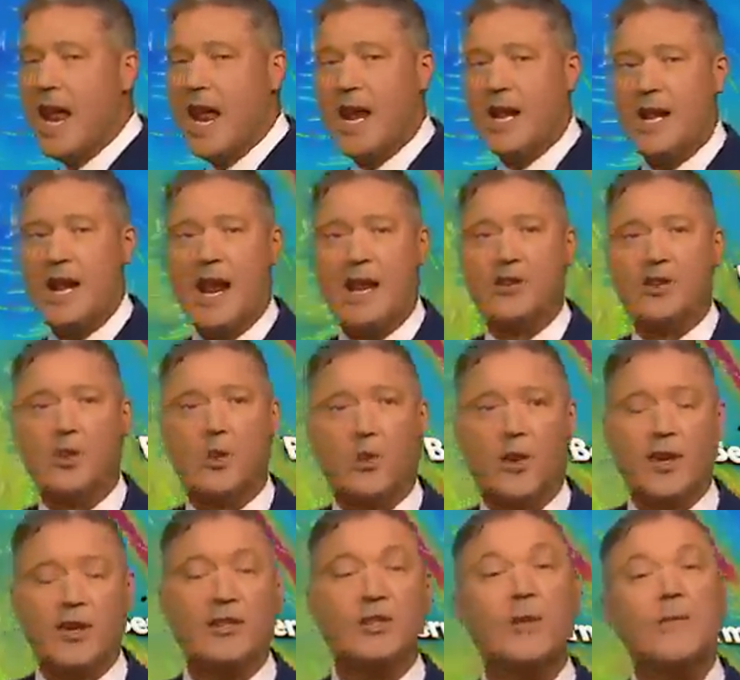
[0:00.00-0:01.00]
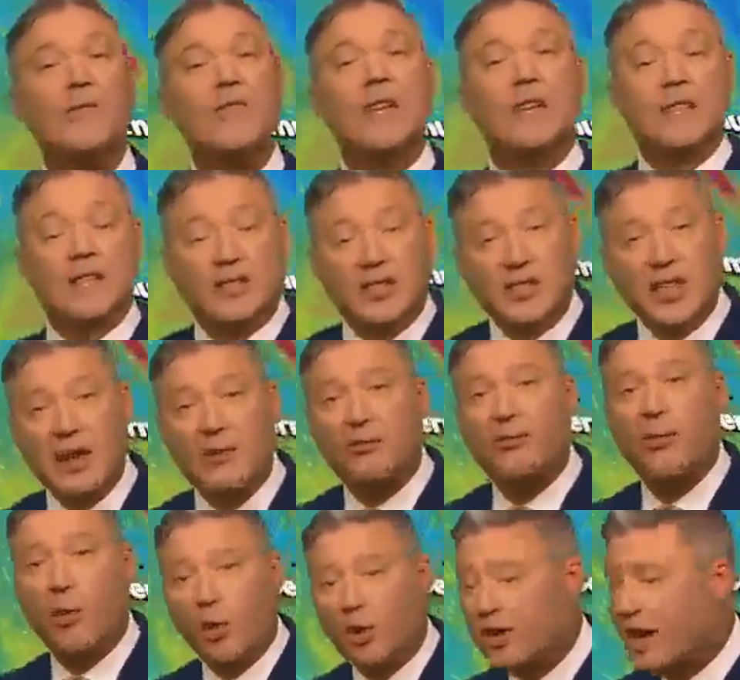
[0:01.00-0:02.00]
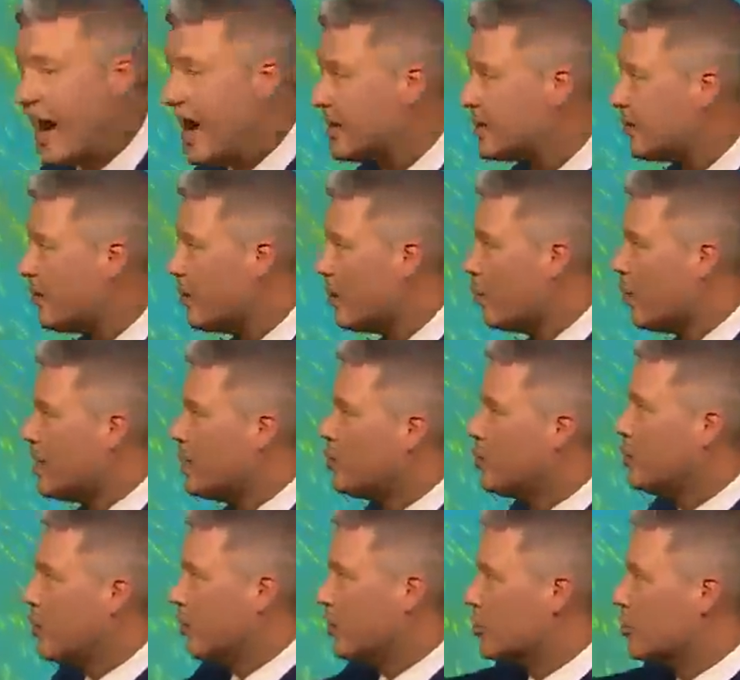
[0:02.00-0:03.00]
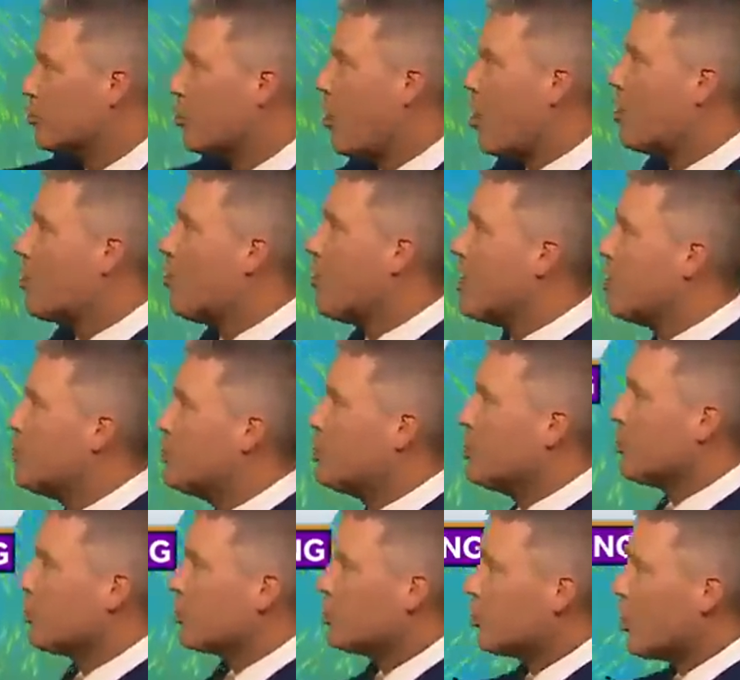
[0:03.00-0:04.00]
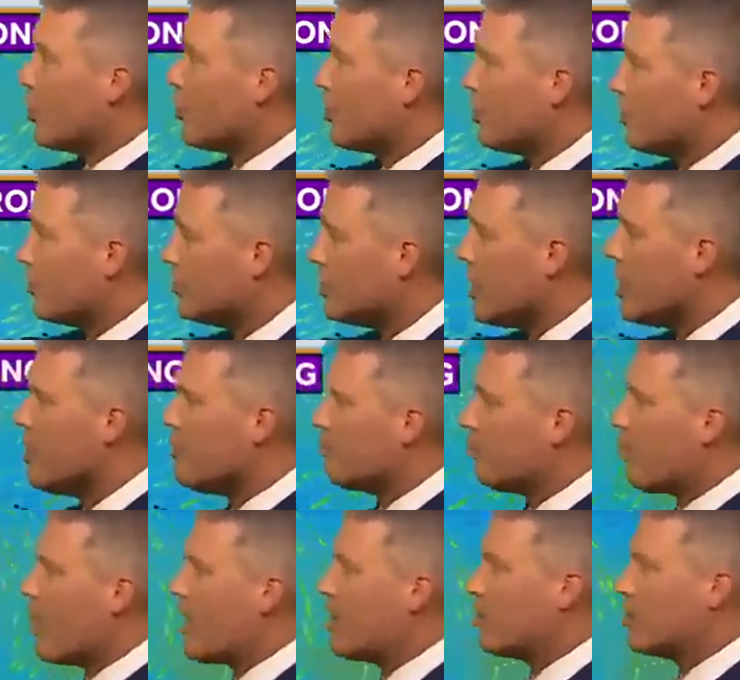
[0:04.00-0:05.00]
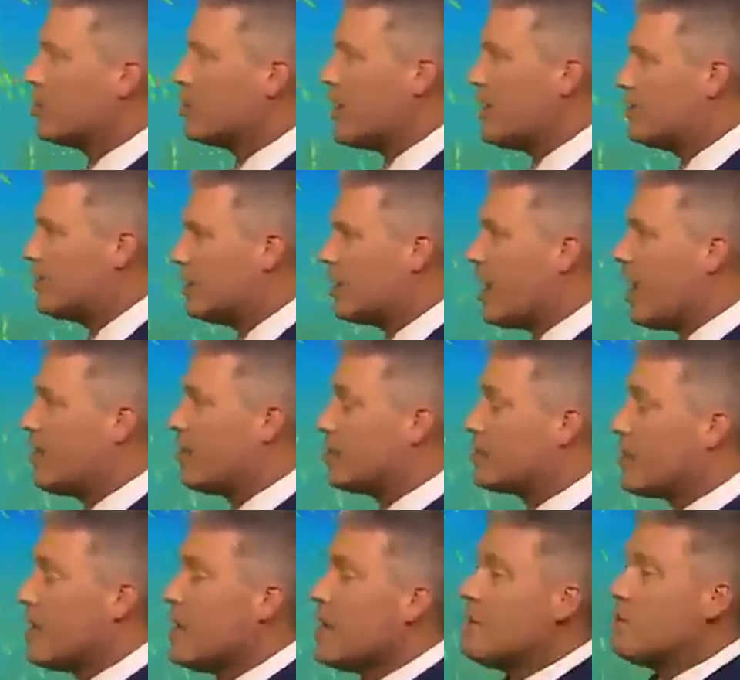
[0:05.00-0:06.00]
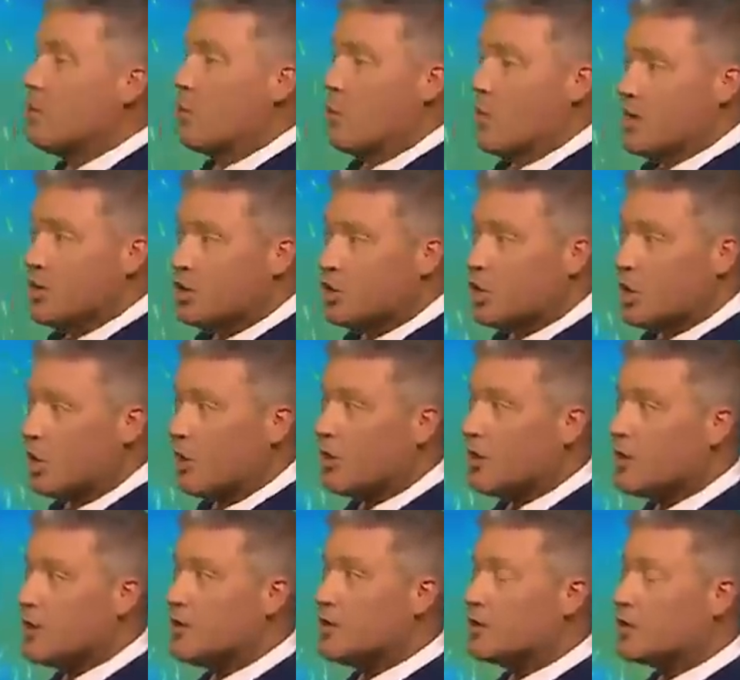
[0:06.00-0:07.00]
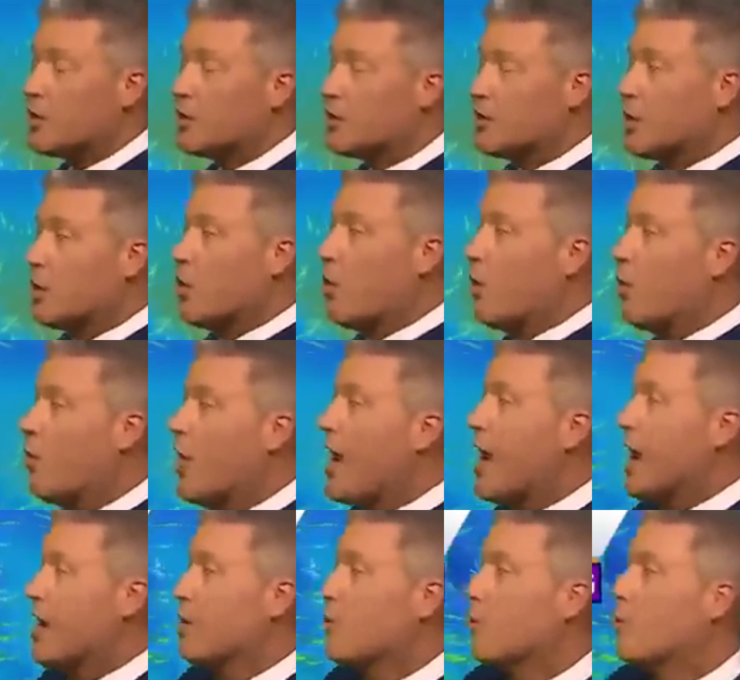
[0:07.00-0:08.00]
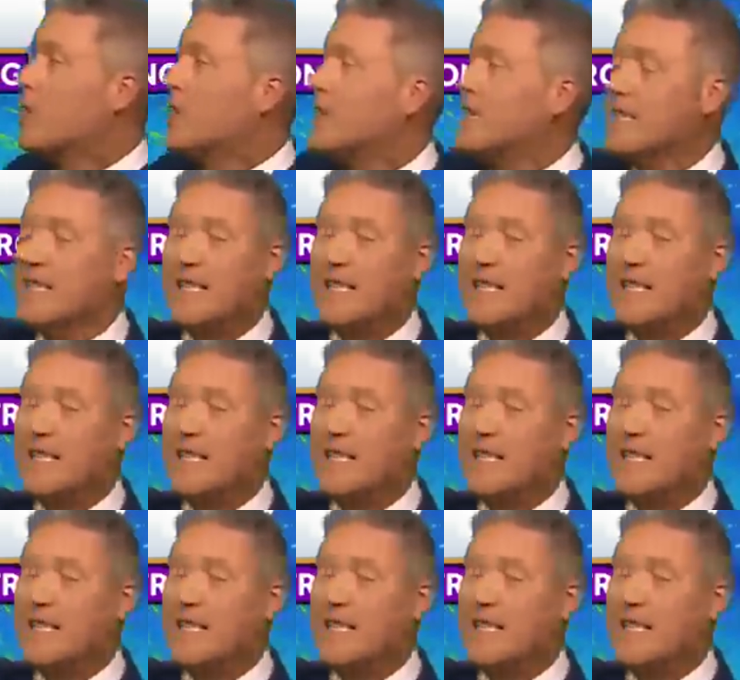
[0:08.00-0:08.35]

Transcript: 88 degrees. This is a forecast for the wind shear. Strong wind shear shown in those brighter shades of colors. The wind shear starts to go away, really